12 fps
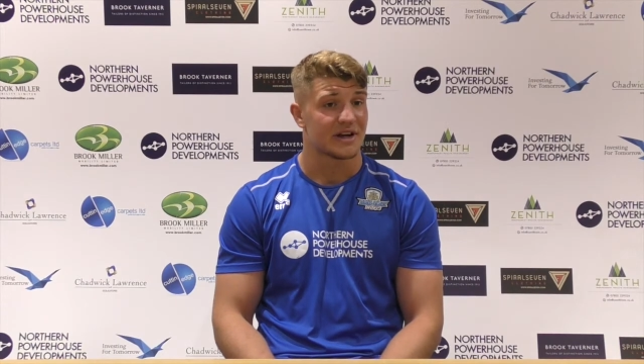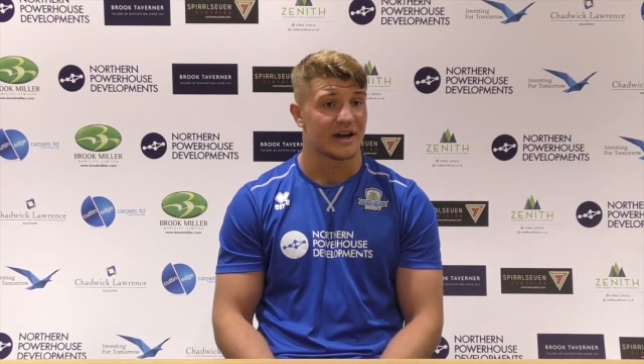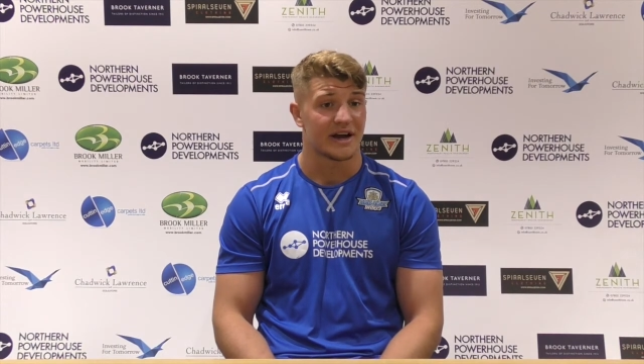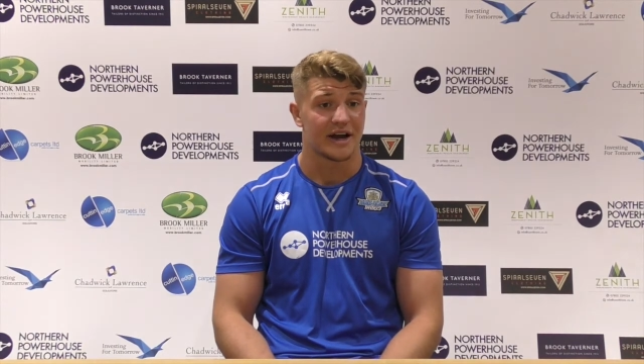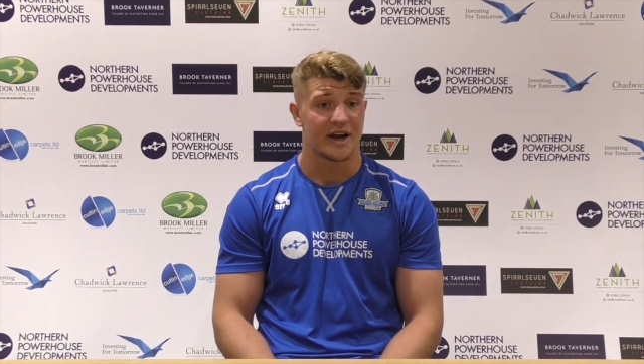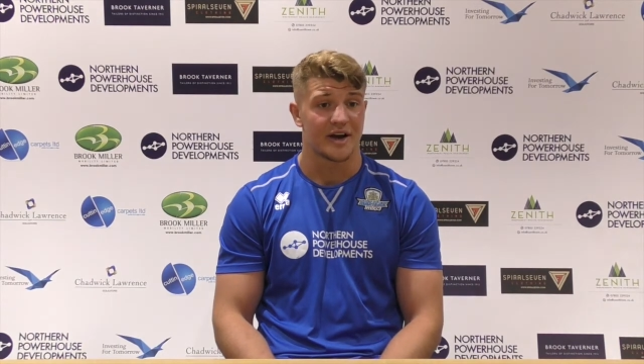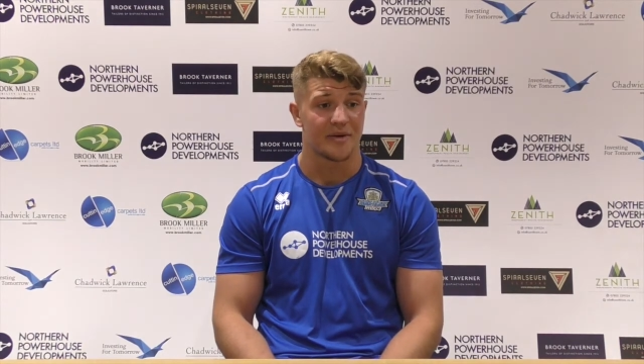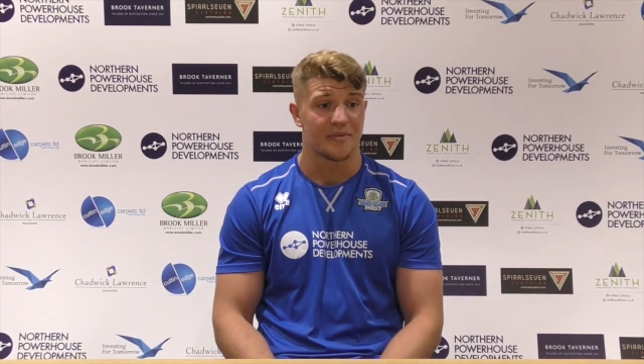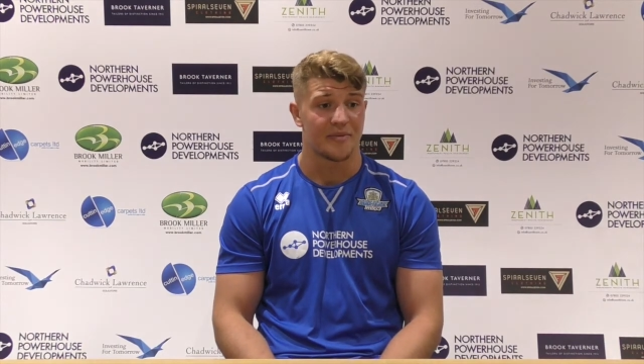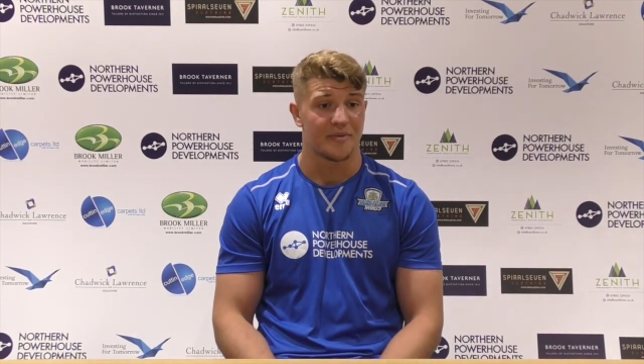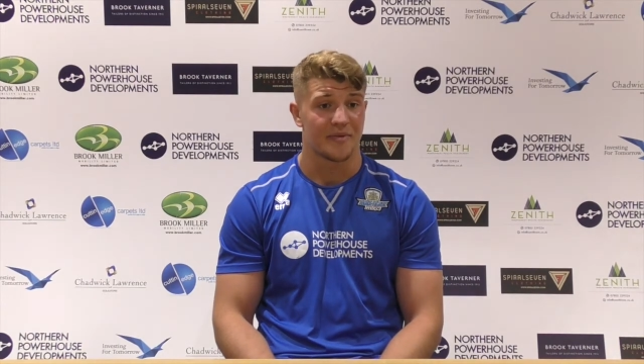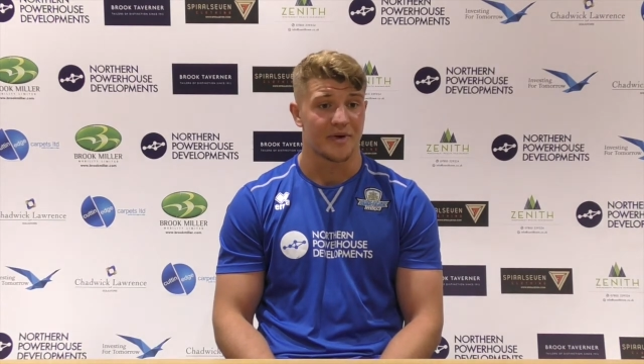
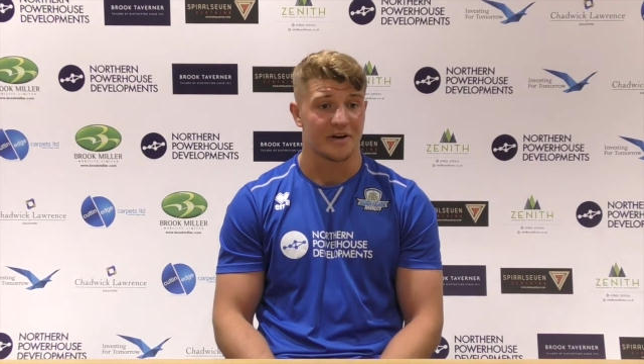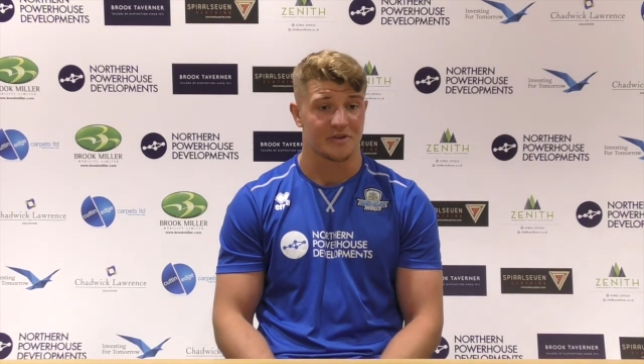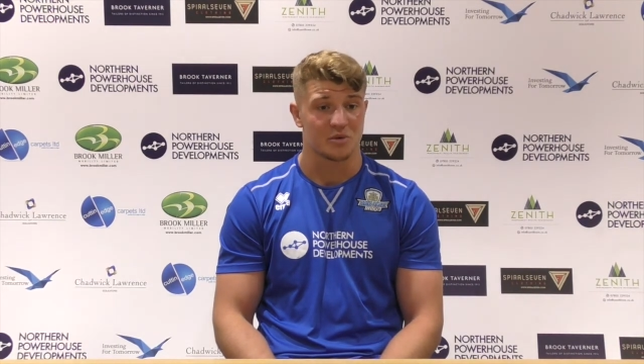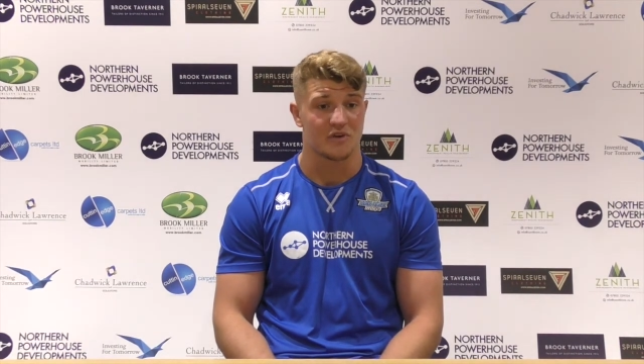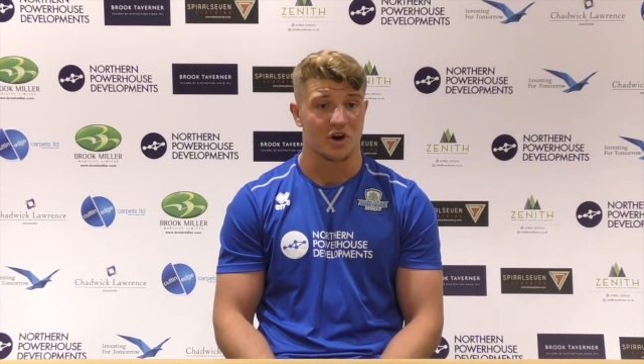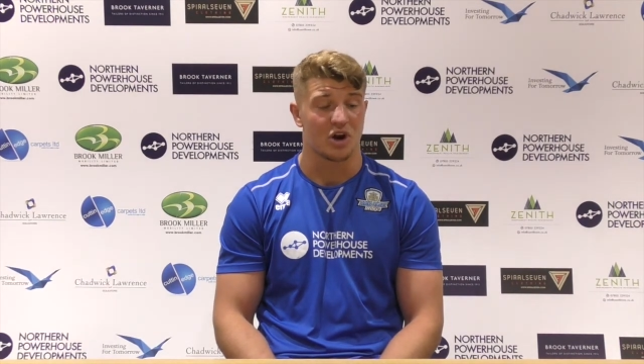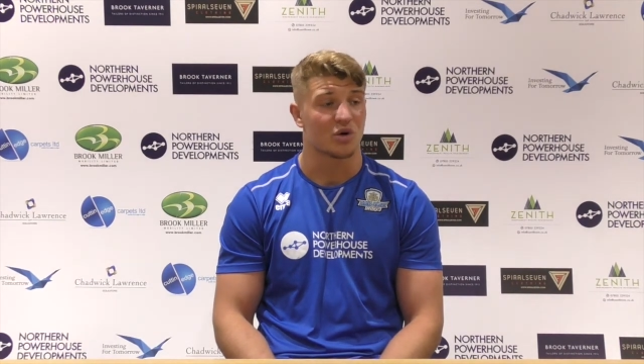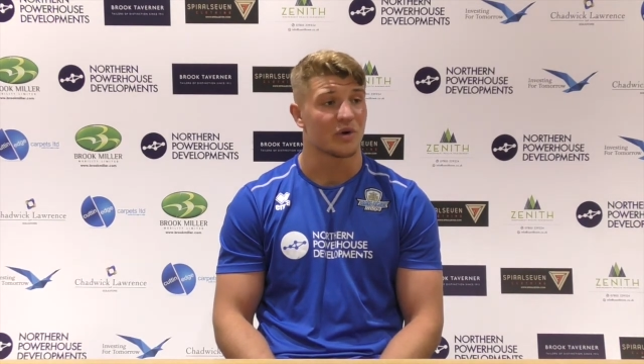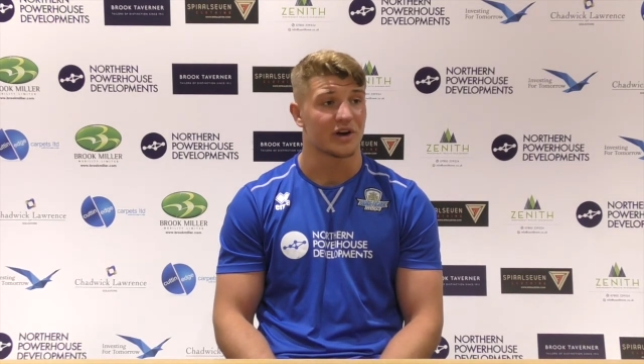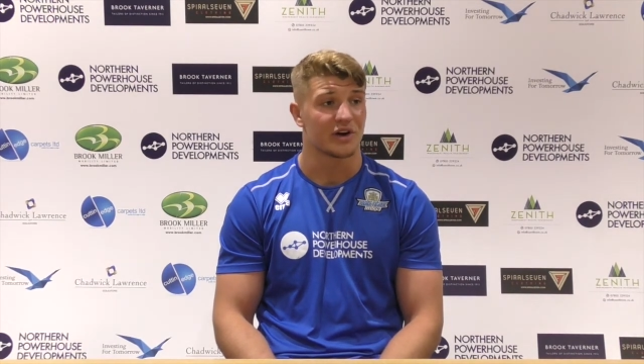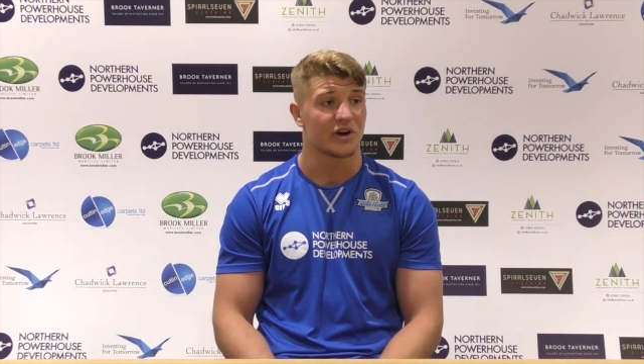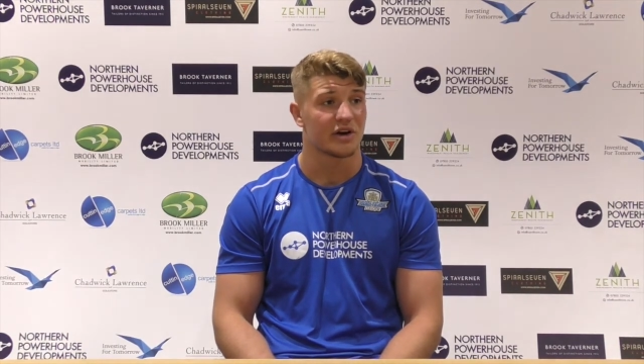Um, I think we've got a long way
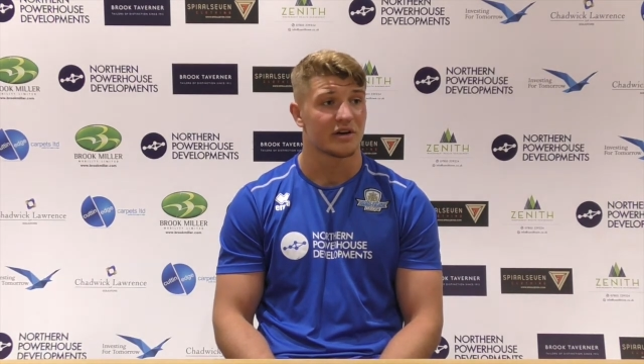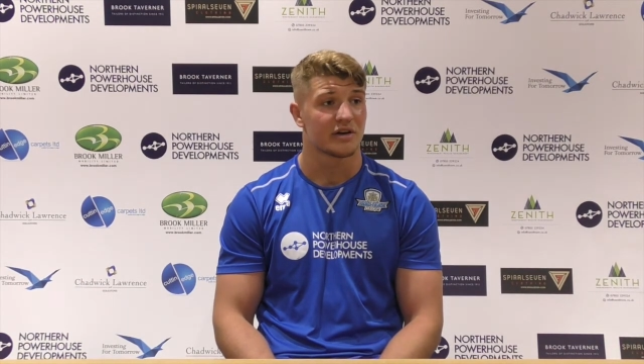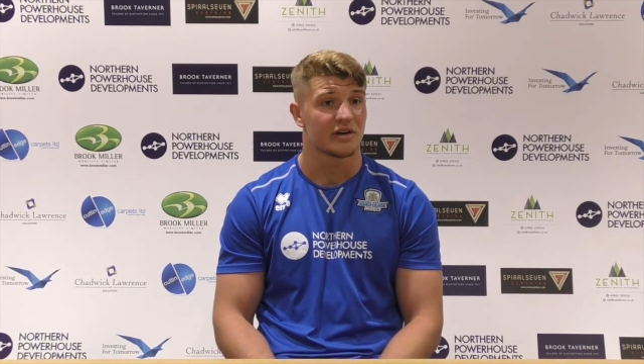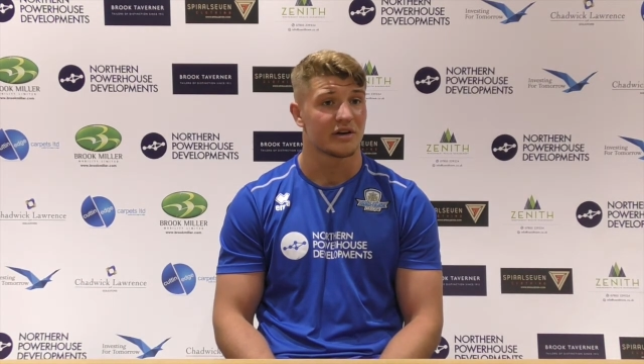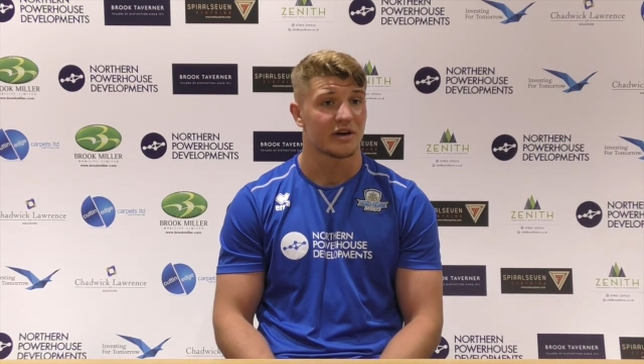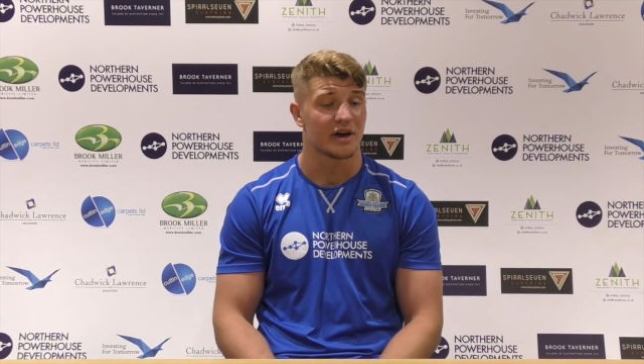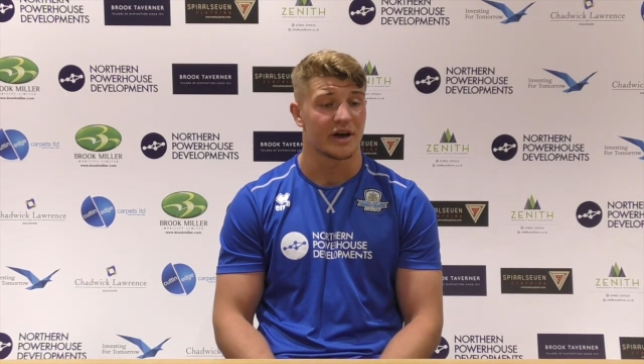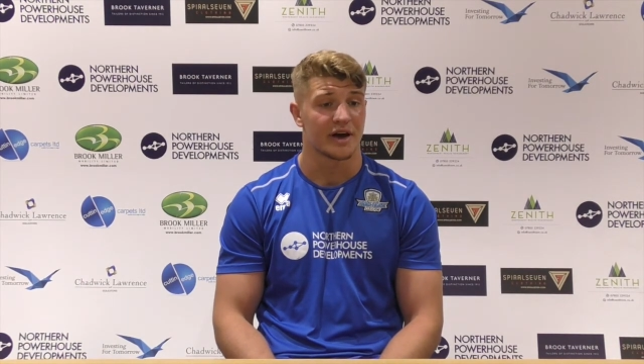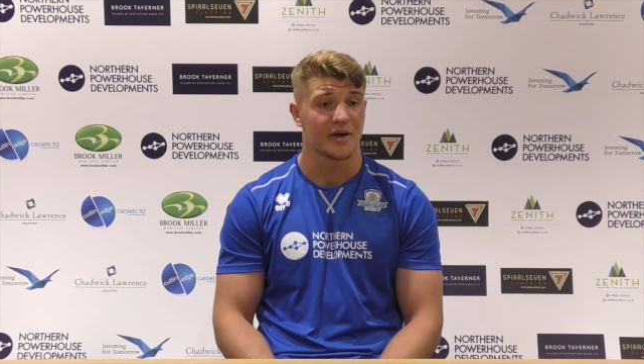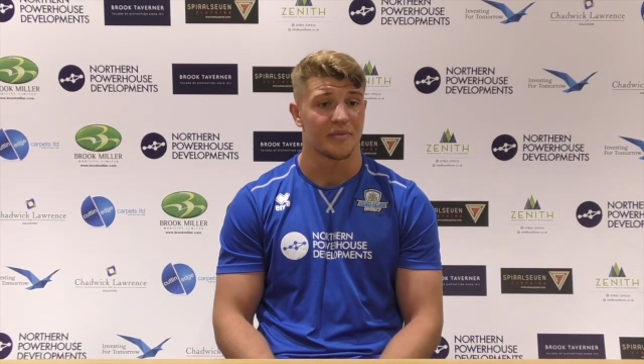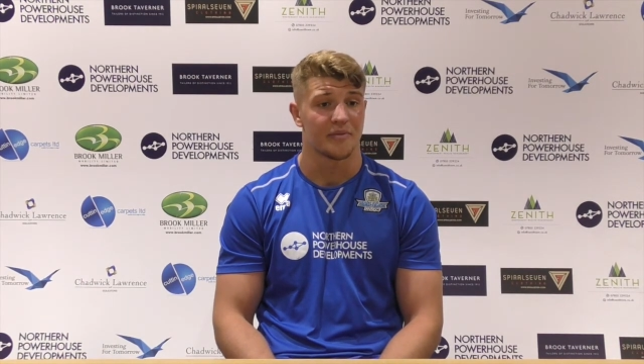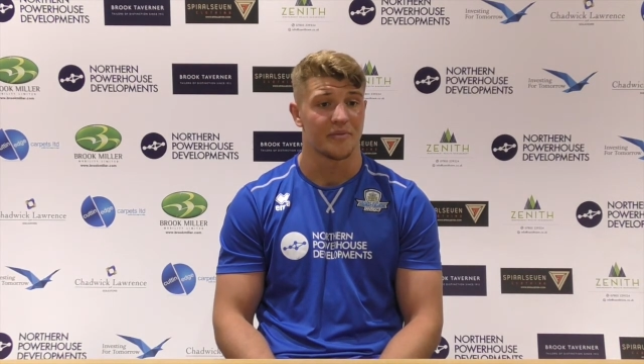to go
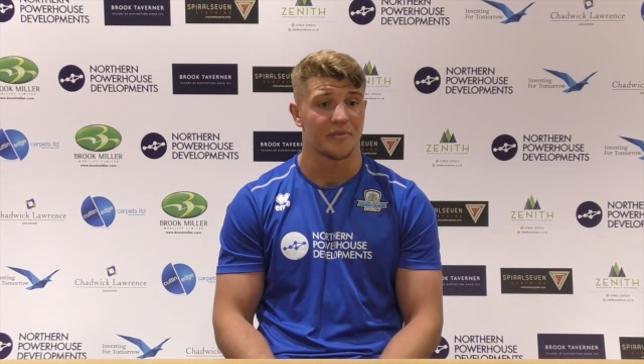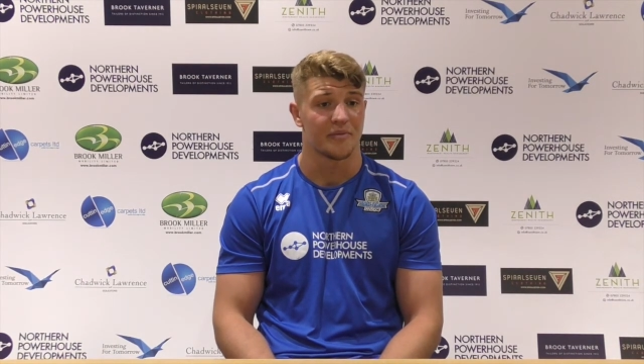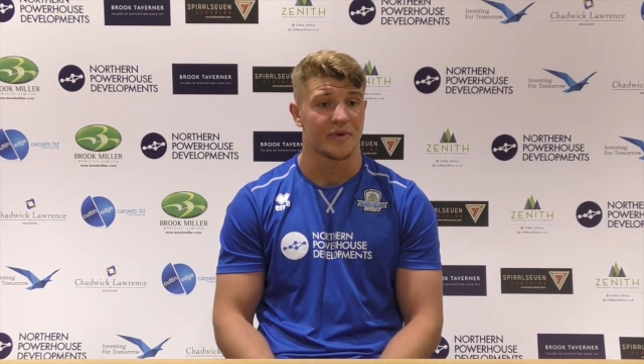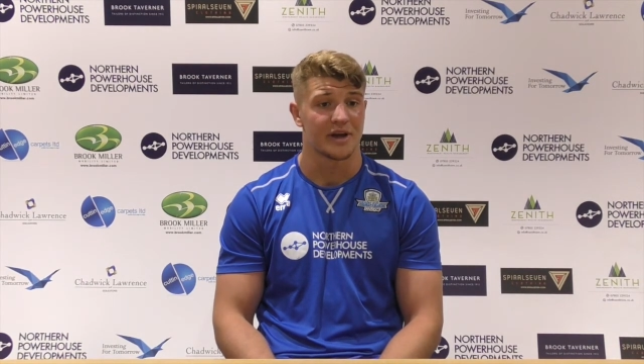um,